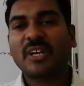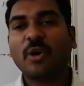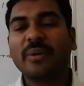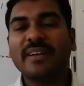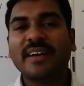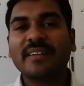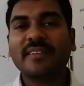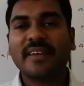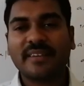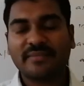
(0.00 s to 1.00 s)
How many are
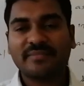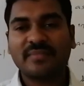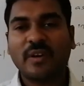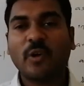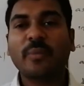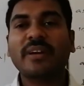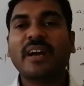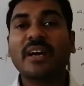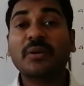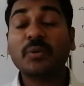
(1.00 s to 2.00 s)
there, how many
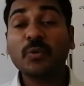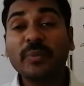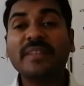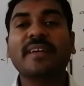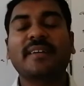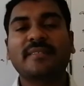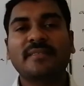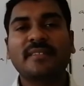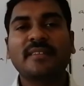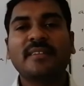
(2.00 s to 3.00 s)
are to be there.
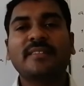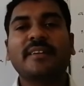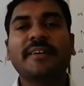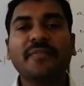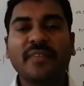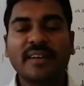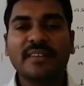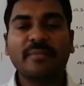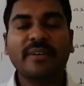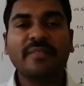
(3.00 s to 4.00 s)
The
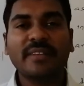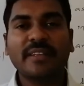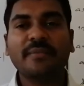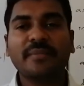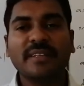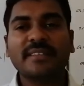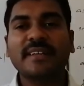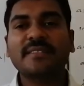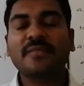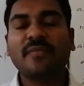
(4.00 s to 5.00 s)
difference between them
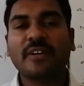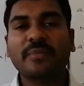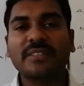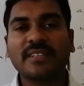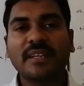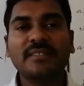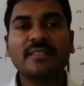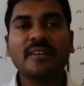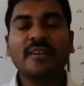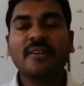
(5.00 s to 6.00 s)
decides the formal charge.
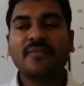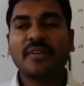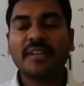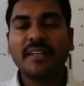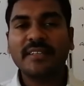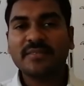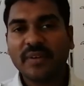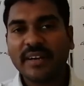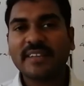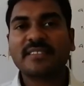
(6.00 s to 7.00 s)
For each
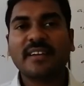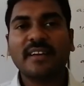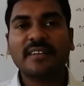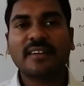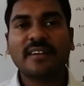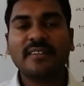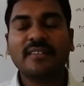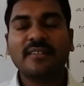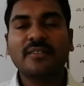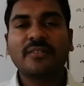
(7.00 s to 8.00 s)
1 extra
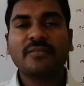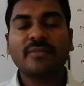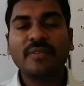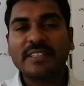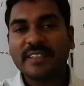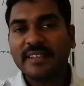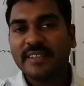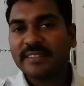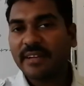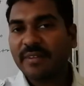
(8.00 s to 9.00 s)
electron, we will say it
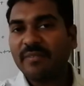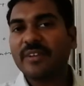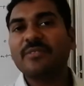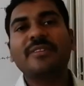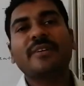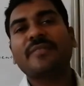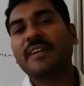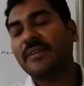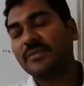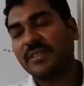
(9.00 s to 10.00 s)
is having 1 unit of
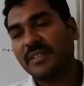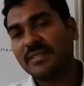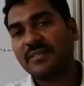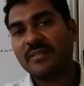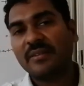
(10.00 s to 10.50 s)
negative charge.